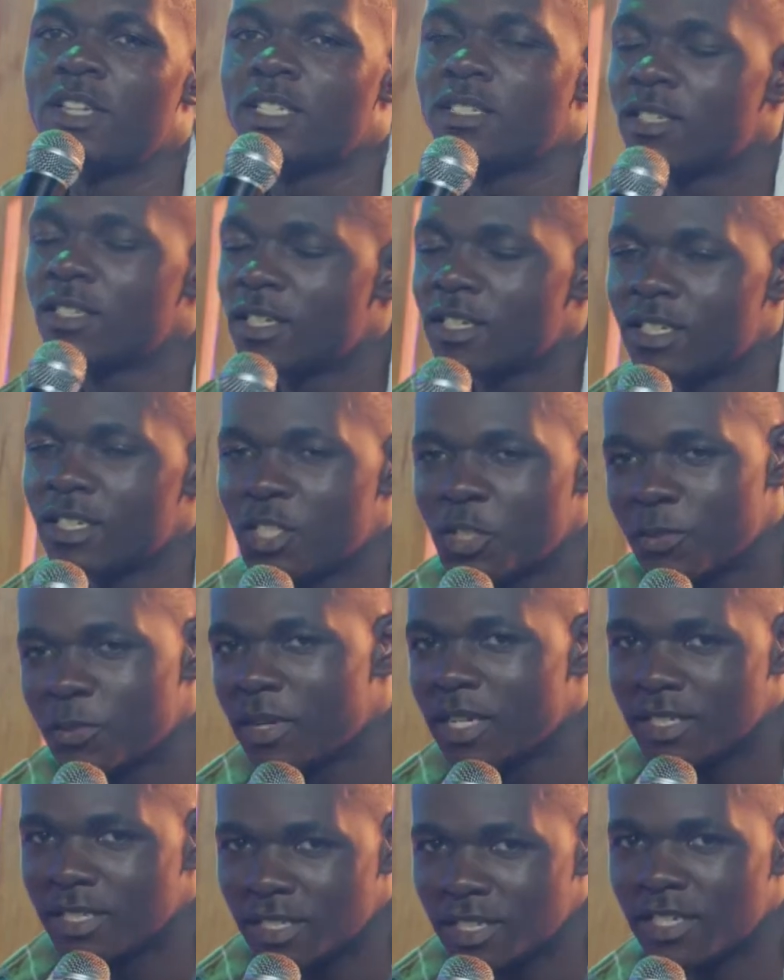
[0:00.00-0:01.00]
just like
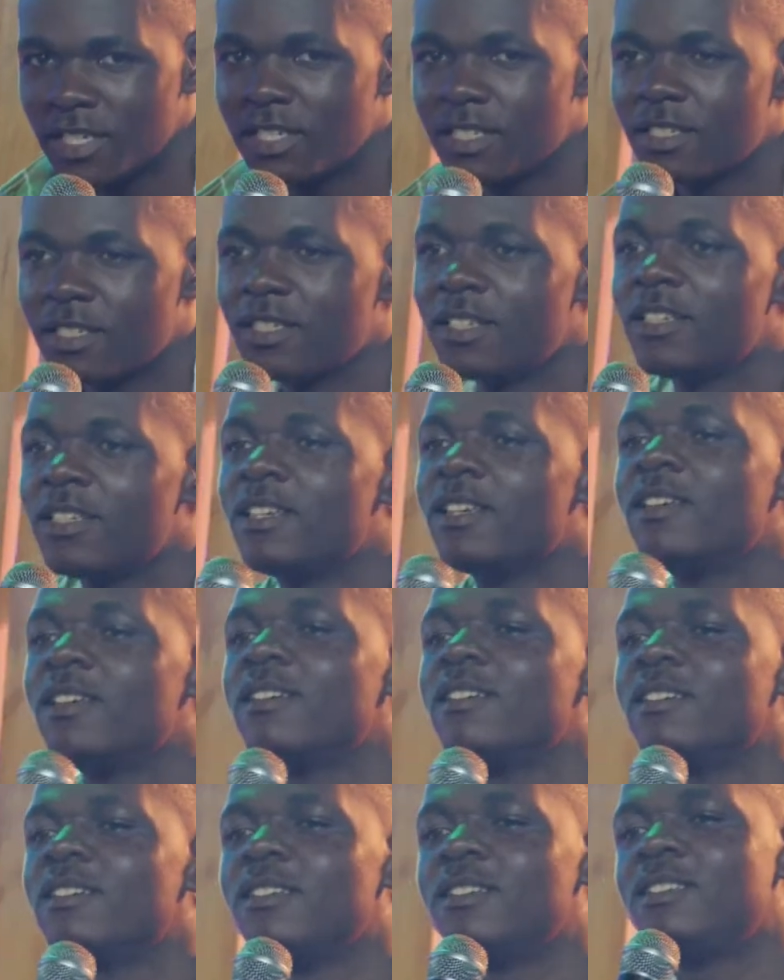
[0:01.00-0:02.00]
Sheba said.
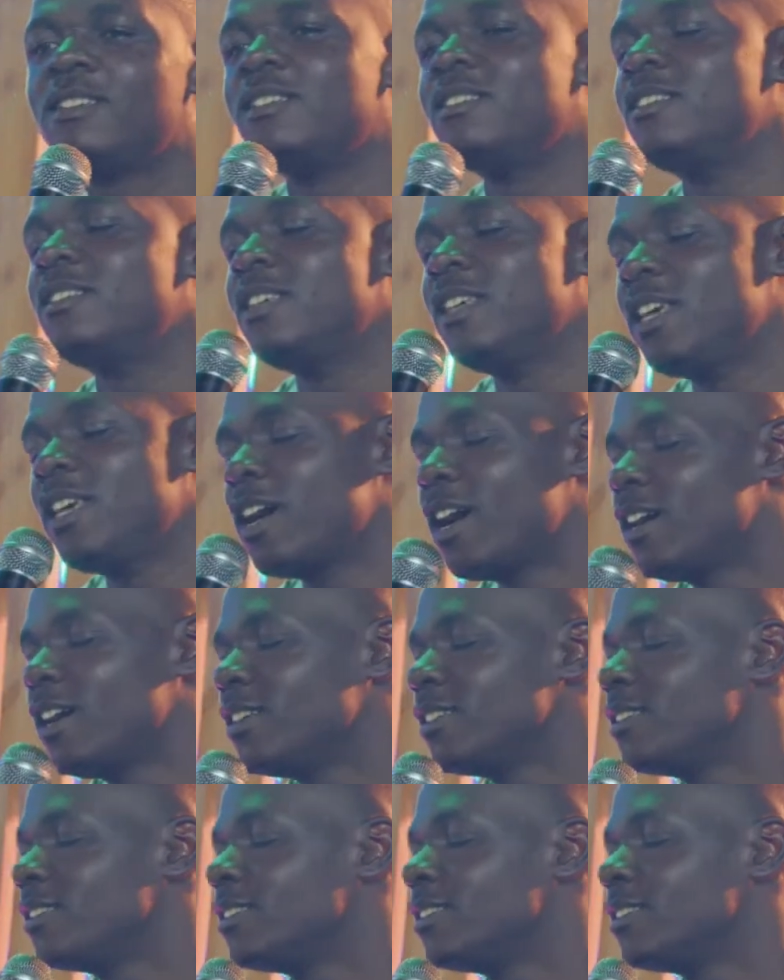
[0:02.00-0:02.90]
Is here.